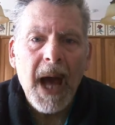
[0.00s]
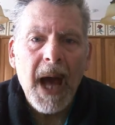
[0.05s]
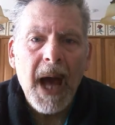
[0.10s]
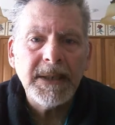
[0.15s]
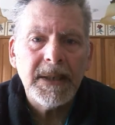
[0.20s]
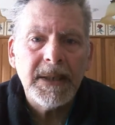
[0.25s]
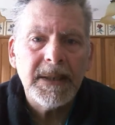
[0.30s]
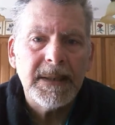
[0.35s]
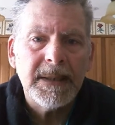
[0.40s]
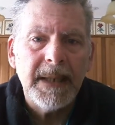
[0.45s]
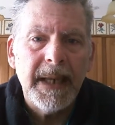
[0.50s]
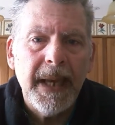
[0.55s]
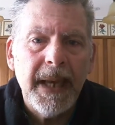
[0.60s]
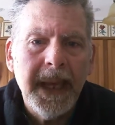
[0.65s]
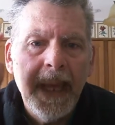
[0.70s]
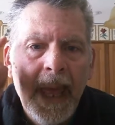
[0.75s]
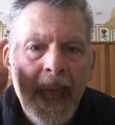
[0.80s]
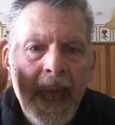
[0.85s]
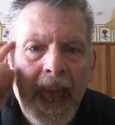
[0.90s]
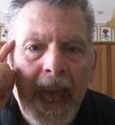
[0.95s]

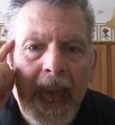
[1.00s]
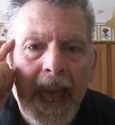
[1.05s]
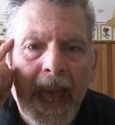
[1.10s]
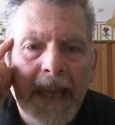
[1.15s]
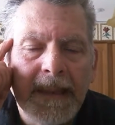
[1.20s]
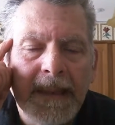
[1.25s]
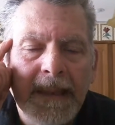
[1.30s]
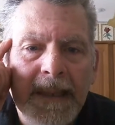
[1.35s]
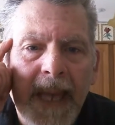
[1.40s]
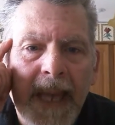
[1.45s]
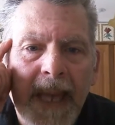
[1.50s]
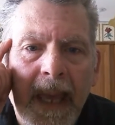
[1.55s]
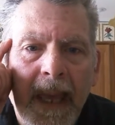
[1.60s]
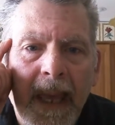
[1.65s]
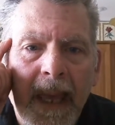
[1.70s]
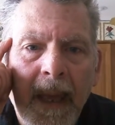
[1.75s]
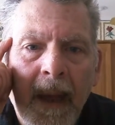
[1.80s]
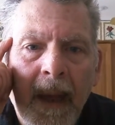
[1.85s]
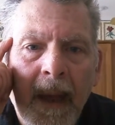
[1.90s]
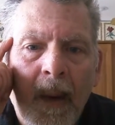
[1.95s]
consciously and
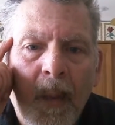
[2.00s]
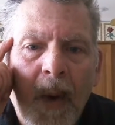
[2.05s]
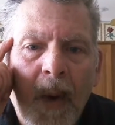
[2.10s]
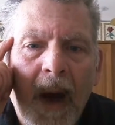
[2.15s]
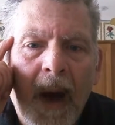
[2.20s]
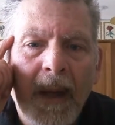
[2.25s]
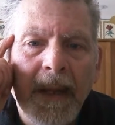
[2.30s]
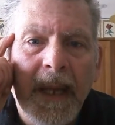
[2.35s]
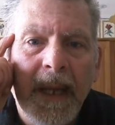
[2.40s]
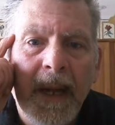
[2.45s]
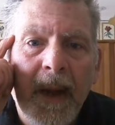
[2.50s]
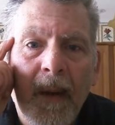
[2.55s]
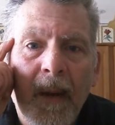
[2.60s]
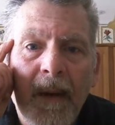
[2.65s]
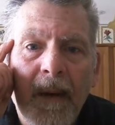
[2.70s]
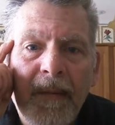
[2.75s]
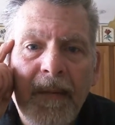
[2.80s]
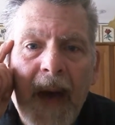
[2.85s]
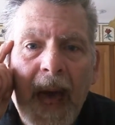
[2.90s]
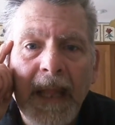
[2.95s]
say, well, you
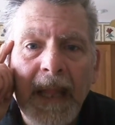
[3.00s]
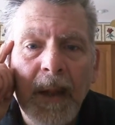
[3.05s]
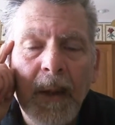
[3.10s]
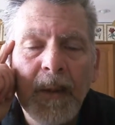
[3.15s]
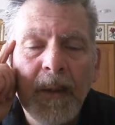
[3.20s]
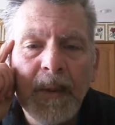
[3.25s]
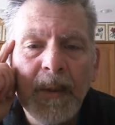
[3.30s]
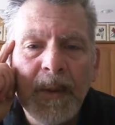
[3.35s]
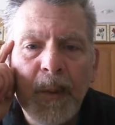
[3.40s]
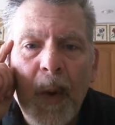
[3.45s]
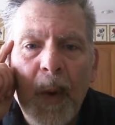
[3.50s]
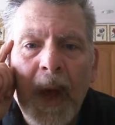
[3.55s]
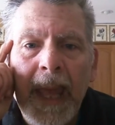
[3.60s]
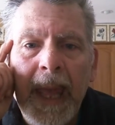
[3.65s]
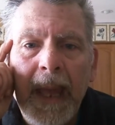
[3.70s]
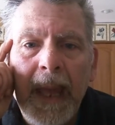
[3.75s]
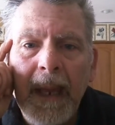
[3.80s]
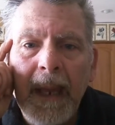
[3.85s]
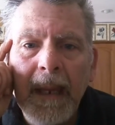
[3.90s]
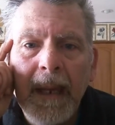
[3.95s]
know, if I lose
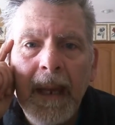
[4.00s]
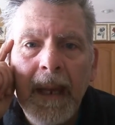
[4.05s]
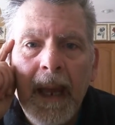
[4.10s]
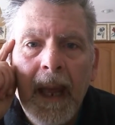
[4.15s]
weight,